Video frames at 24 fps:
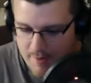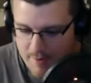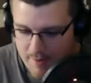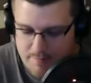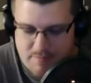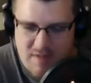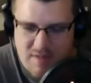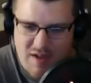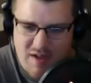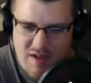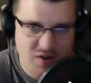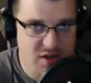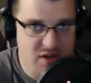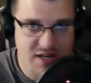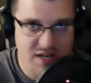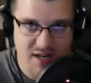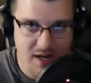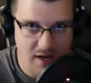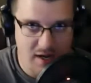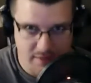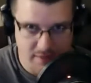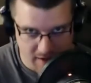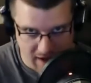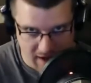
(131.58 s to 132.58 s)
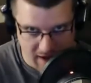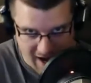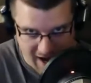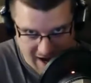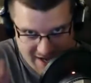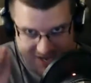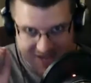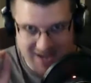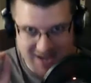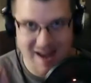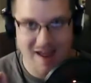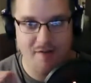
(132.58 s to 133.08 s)
Never did anything. I
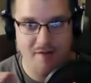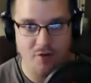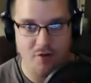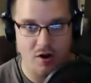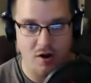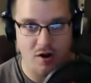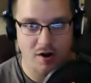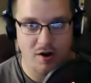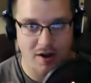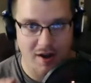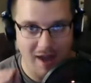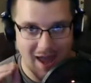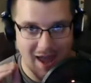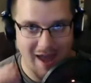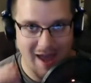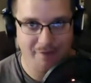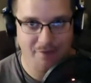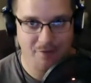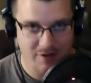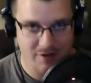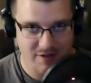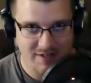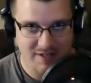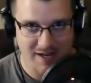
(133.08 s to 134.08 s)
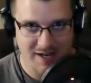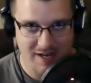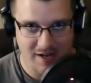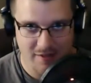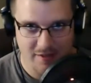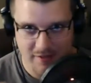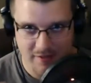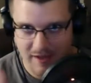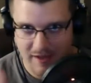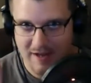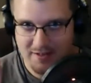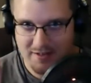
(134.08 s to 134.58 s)
never ever did
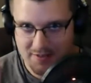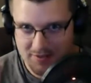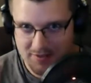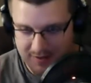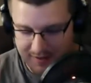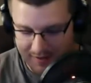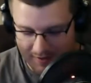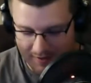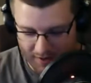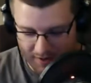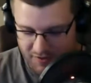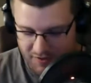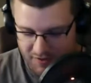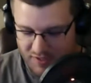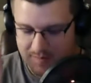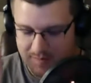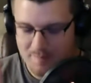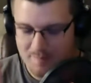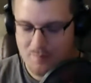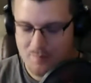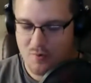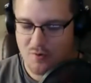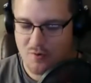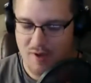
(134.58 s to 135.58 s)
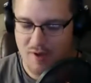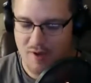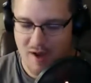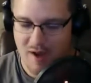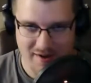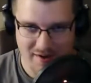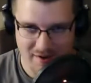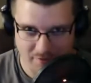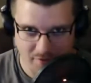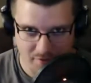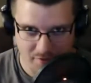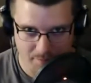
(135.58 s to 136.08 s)
anything. I didn't. Nothing's been pulled. I
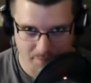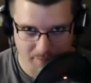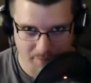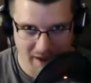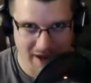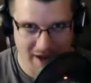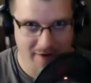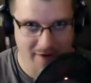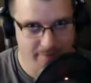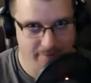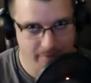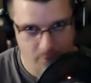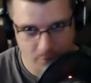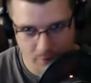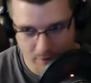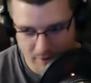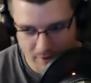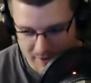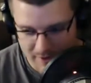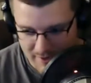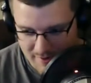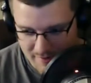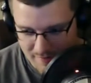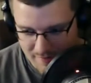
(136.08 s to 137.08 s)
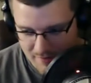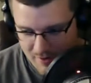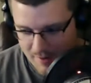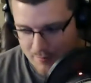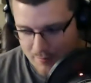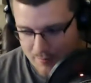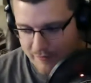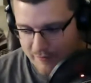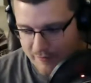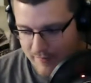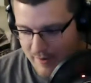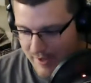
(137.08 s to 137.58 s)
never paid for it. It never got
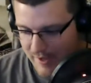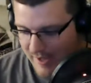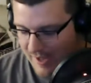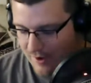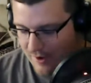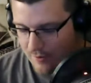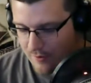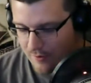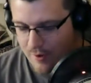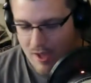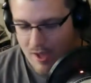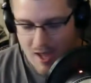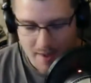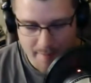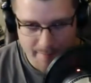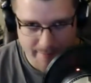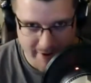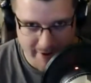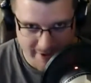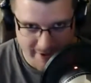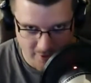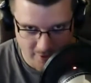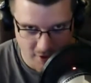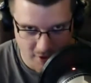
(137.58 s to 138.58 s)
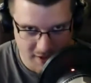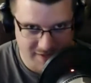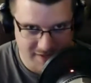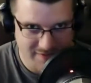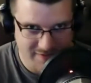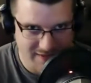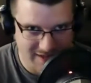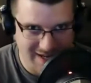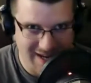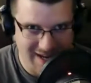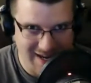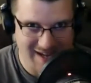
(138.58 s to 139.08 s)
pulled from my account. But I logged in
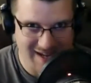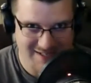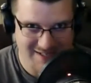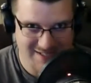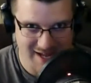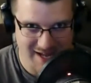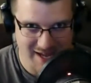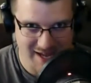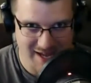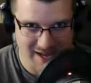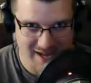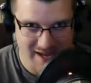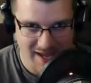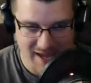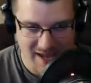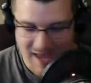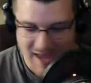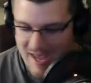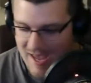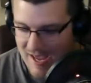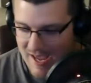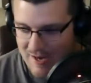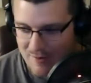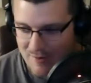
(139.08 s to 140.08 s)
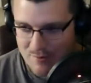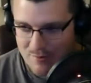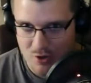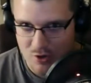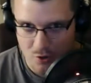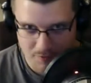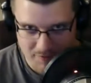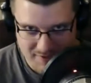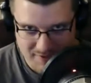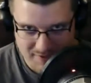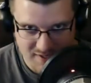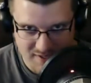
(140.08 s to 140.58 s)
the next day, and it would
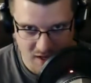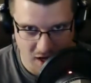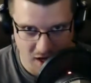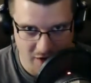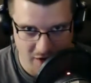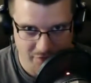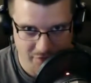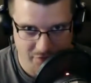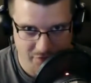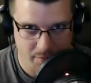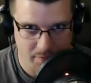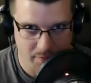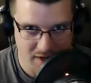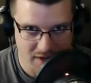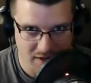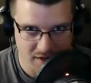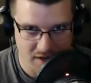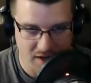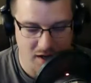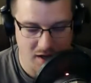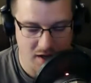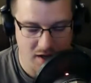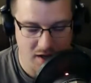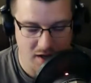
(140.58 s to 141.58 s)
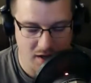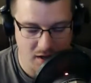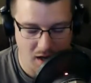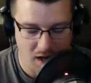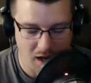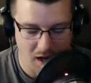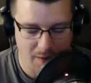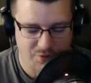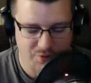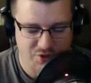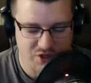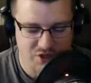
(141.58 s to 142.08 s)
only offer me an
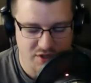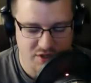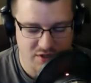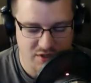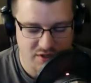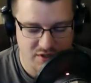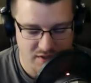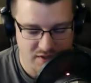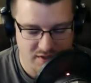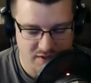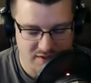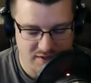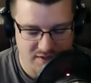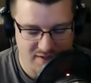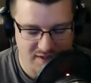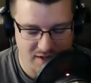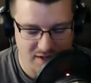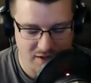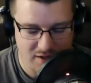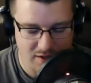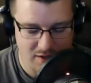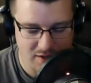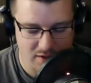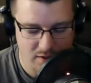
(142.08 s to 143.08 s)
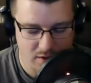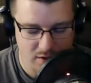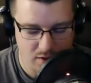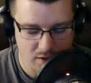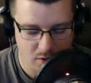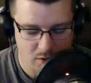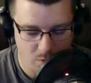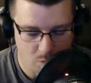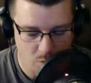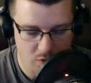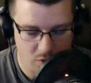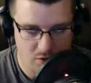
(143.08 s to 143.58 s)
option to sell
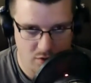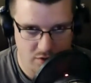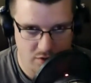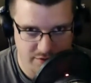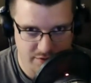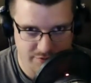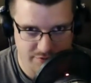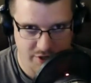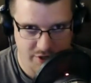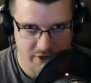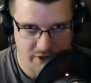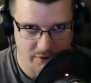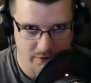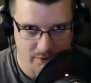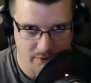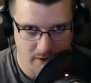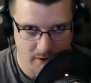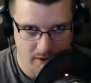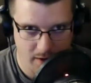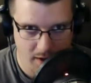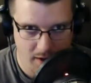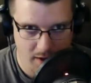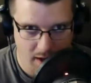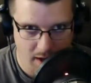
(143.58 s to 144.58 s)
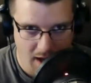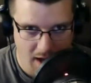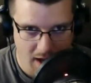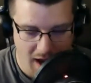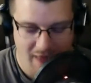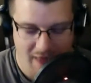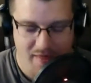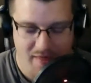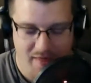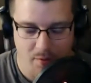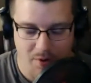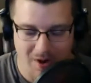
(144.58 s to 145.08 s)
Warlords of Draenor. And
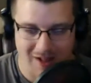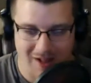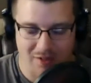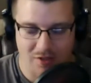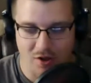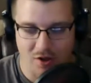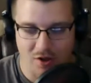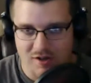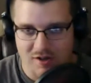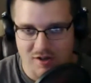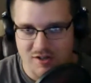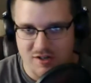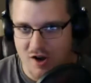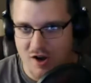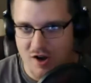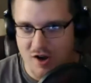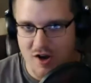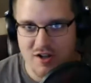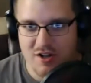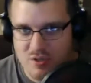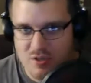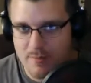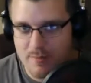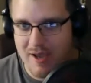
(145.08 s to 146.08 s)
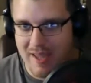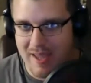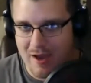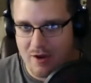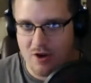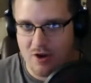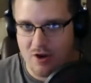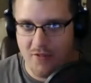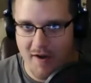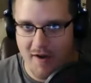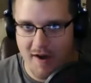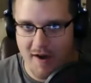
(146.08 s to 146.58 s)
then when I logged onto my
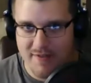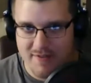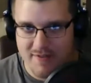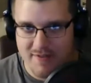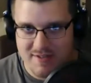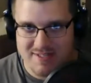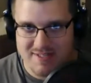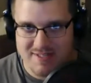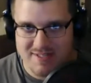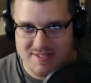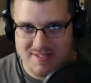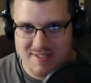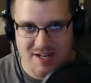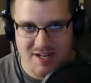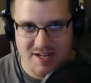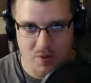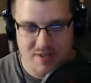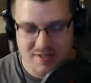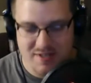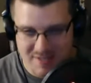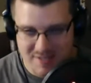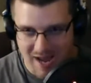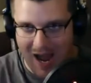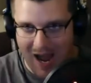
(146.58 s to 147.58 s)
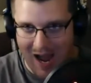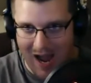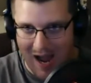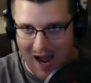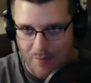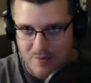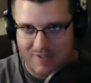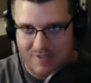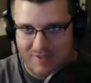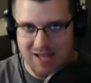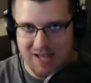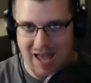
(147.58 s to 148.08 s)
account online, the status was
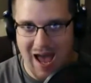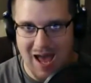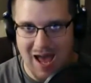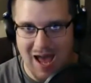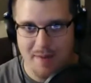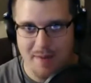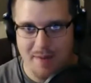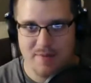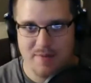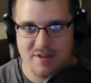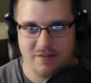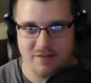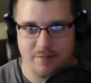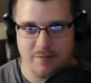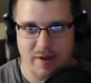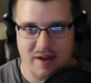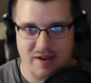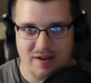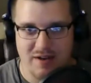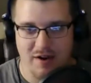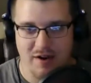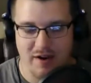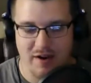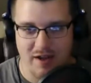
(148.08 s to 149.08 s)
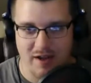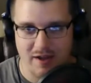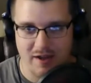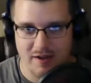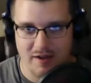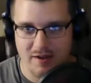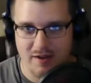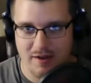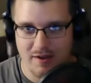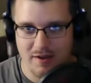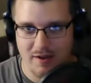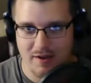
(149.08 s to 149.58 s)
I was at Mists of Pandaria.
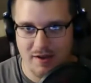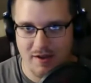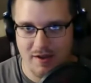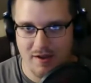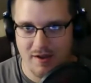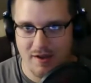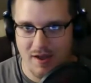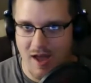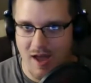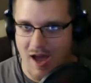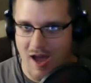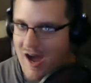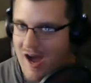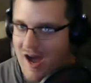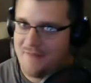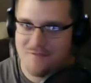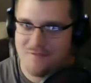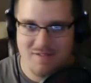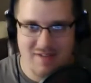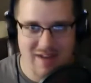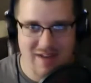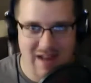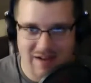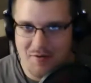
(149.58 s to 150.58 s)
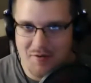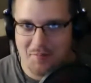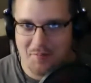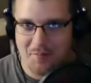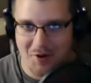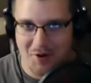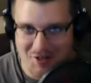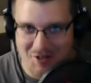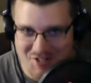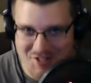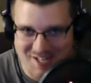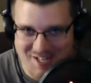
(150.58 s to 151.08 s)
I've never
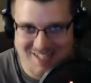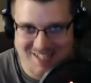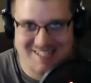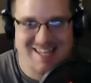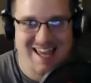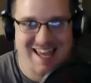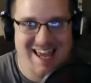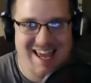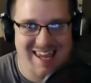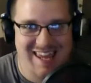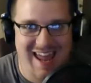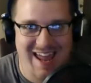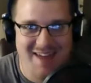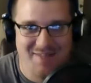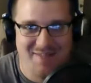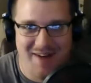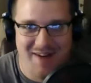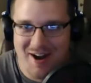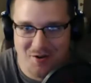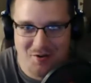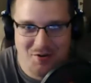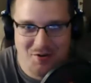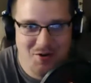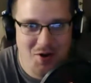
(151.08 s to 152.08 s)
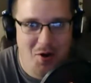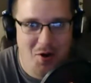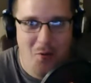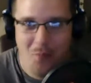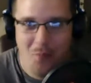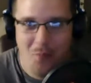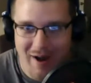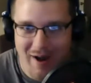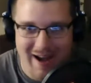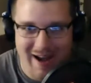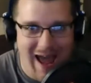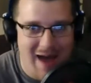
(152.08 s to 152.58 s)
purchased that game. I don't know
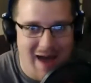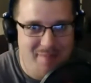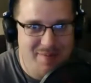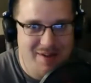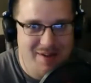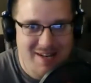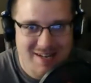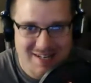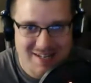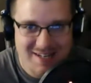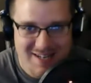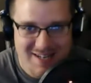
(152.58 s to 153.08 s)
what happened.